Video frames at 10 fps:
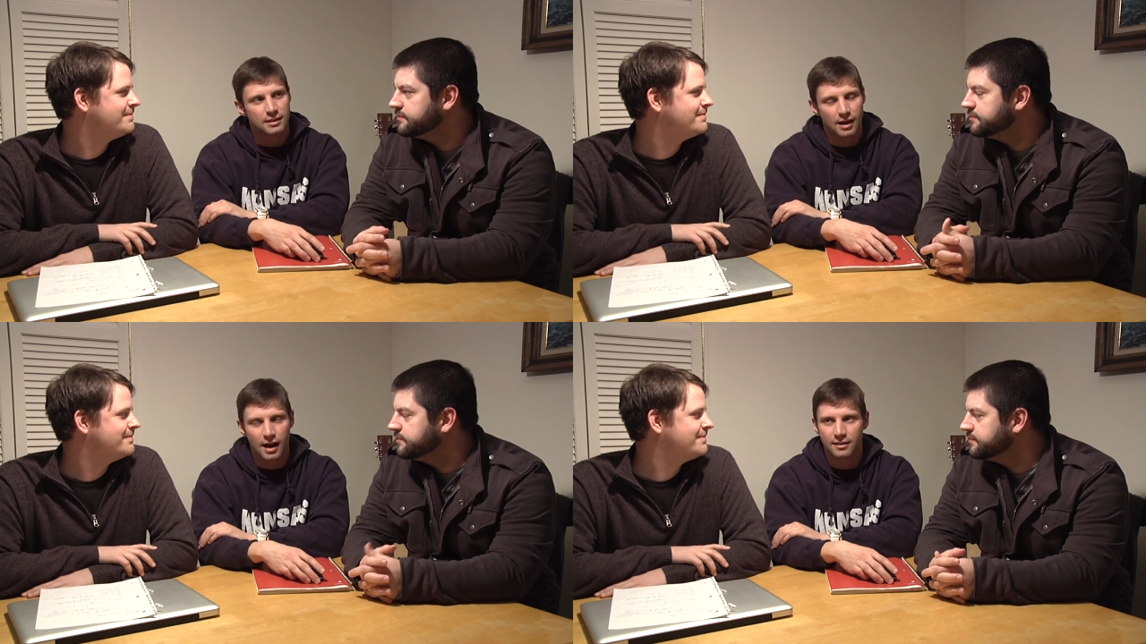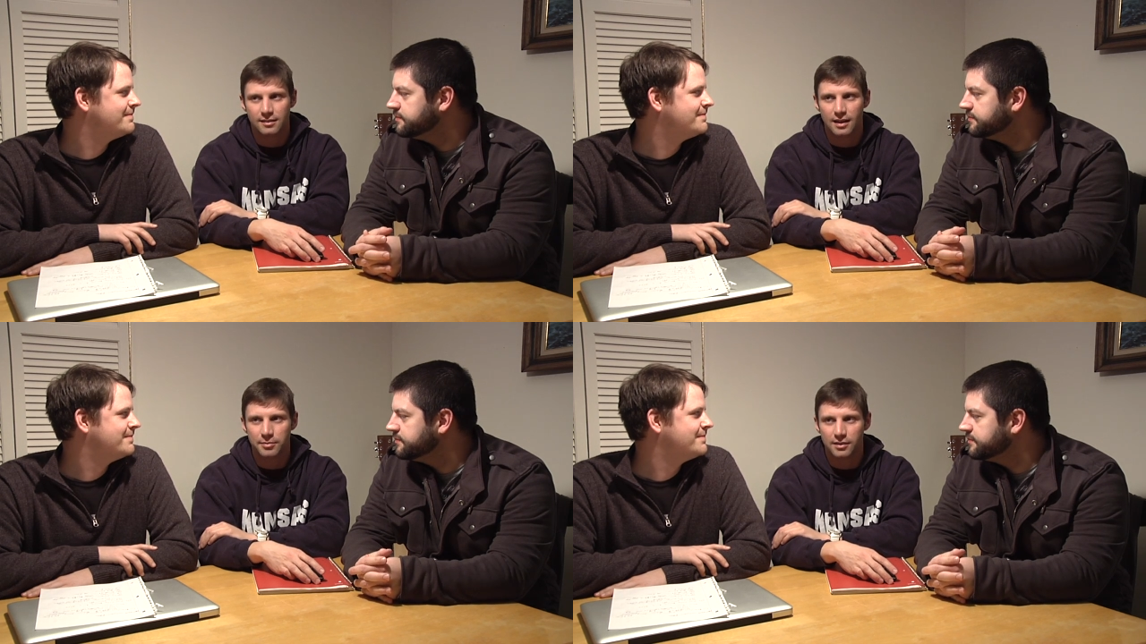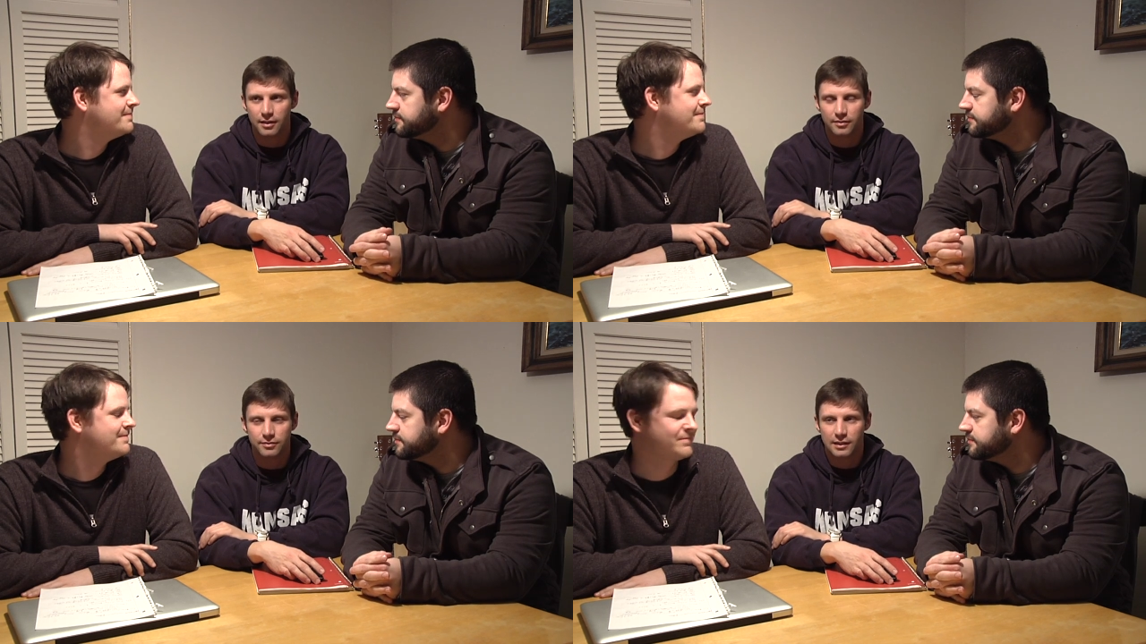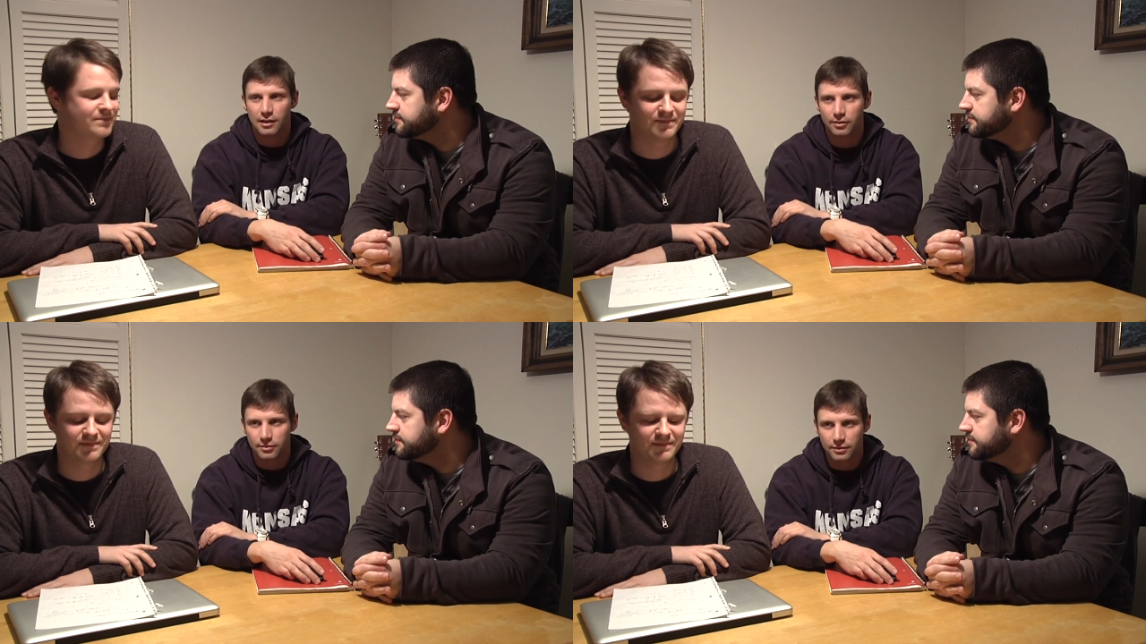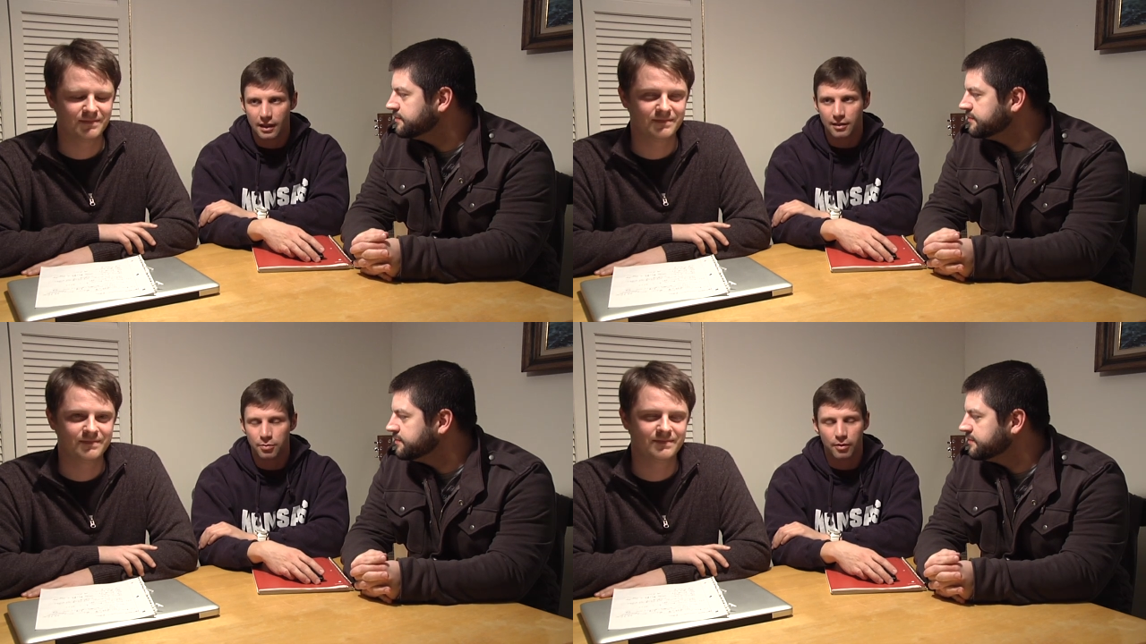Speaker 1: concept of you know
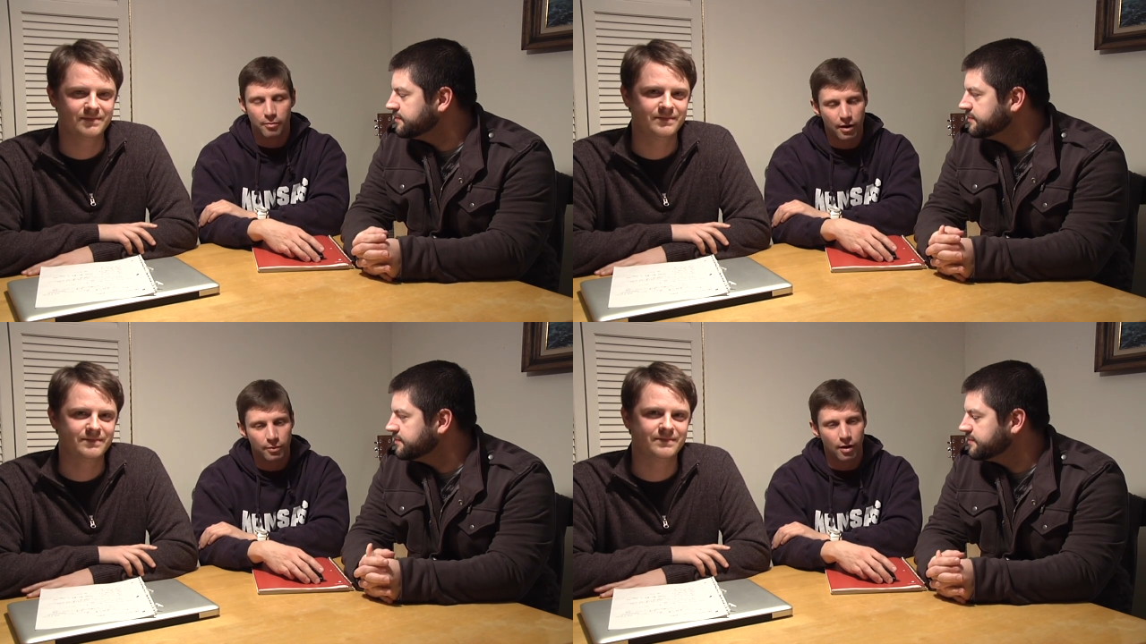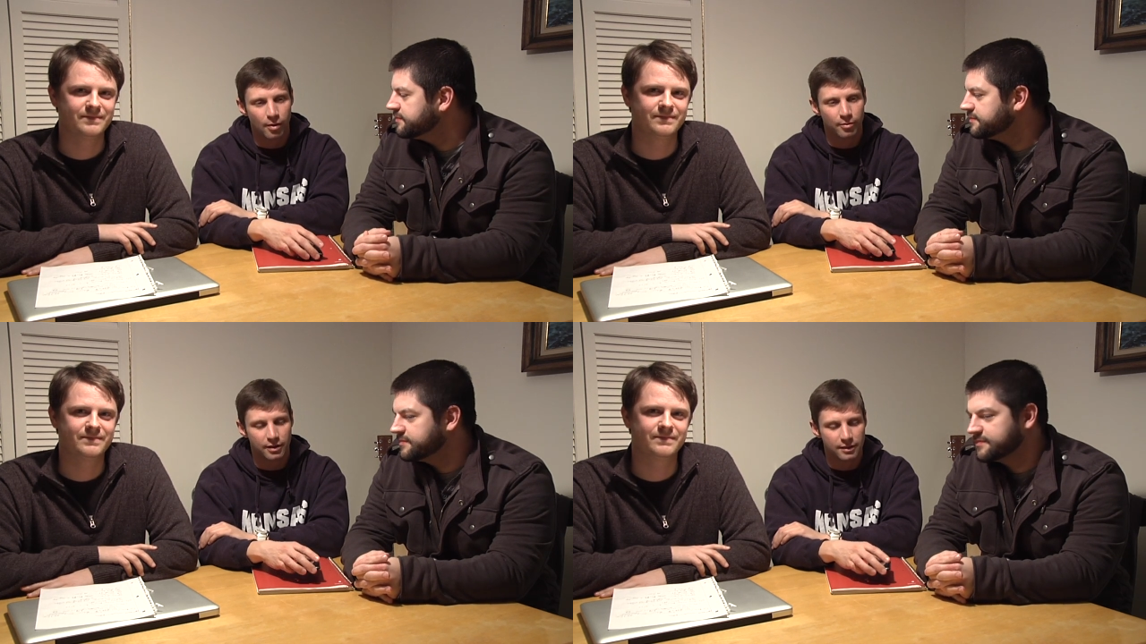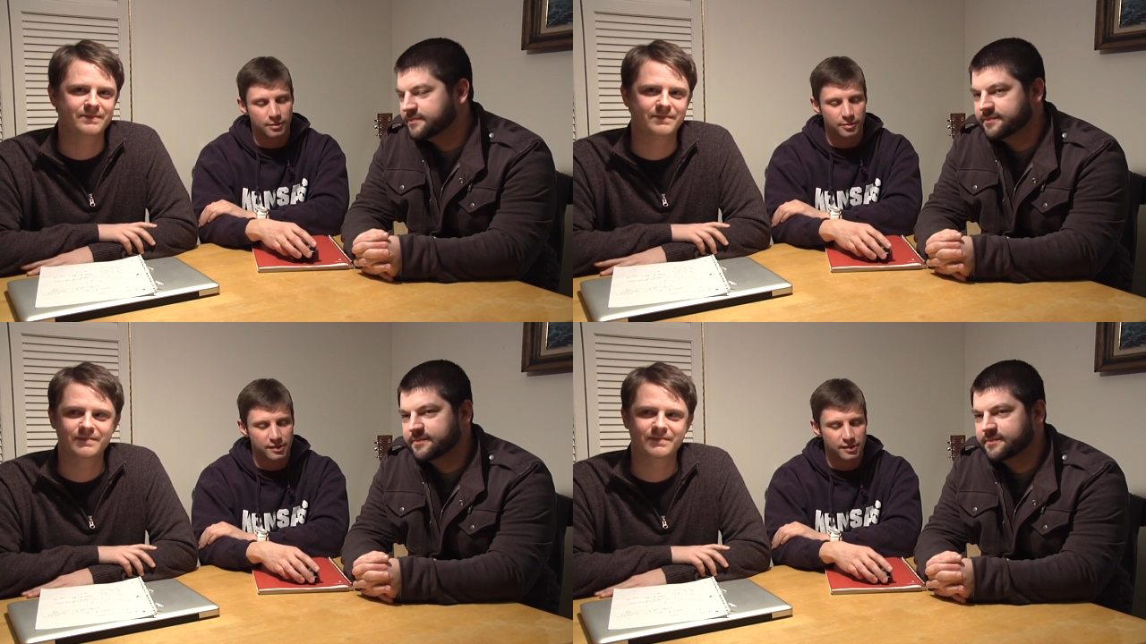let's put Mark Wahlberg in some